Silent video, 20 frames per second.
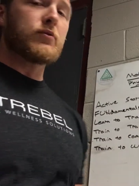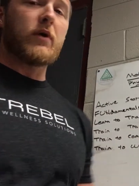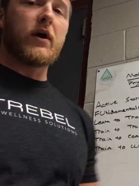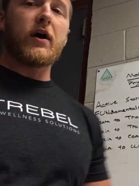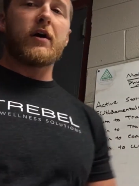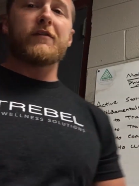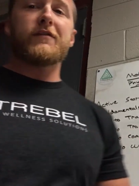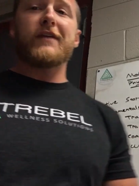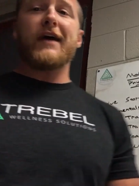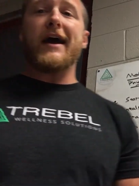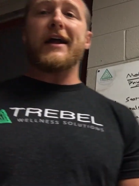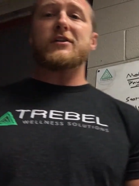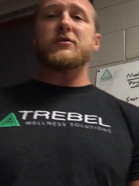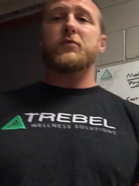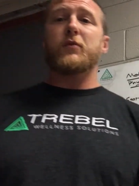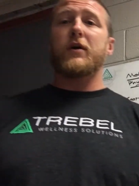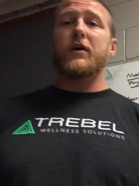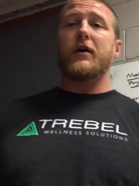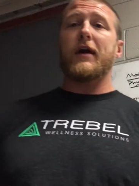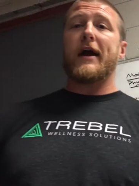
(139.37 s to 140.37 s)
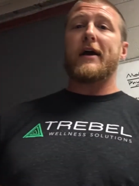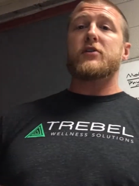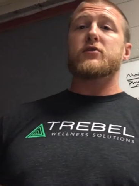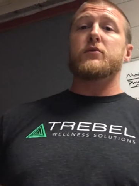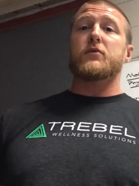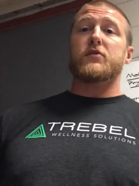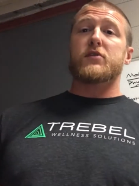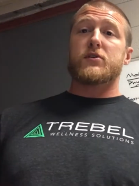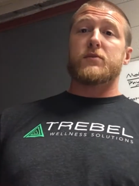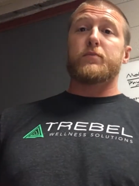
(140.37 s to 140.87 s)
to 12, that's where
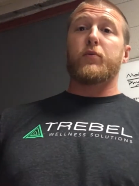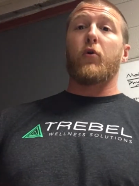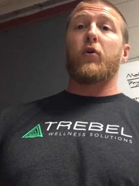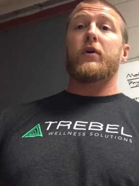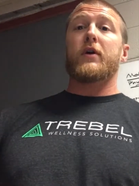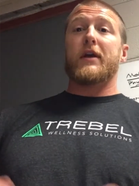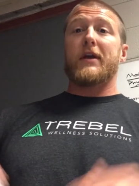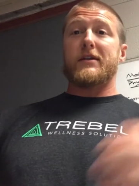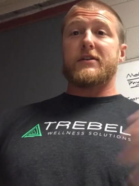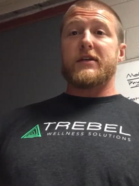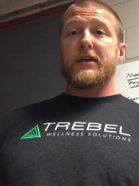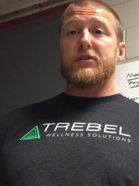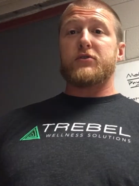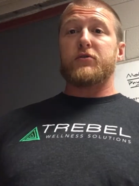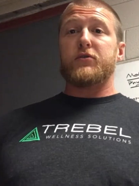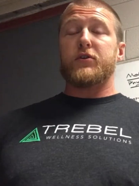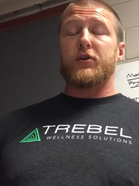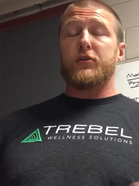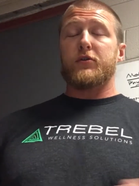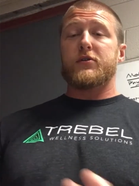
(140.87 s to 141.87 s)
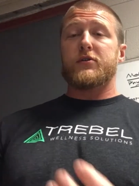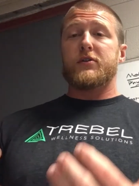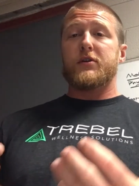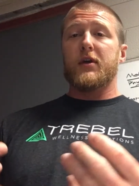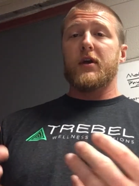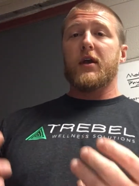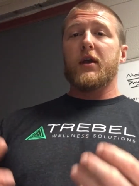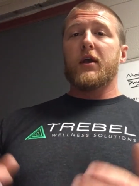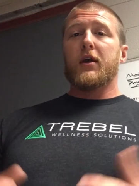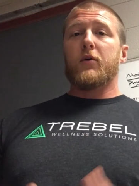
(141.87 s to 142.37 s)
actual sport gets introduced,
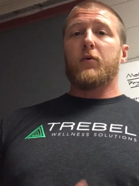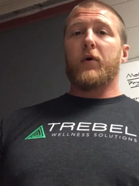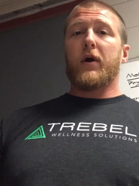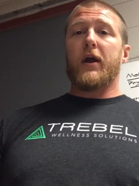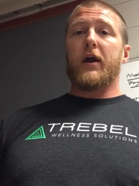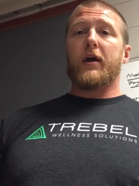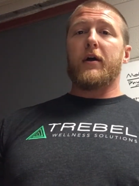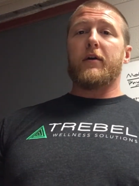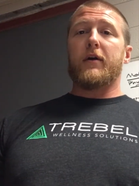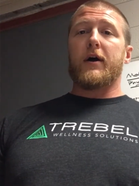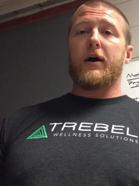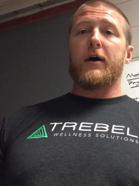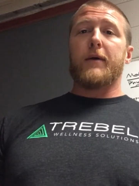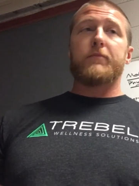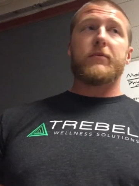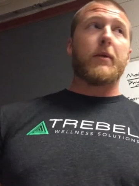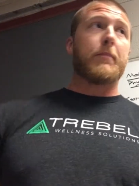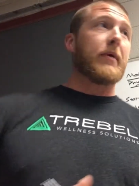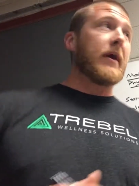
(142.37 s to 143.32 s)
where um, the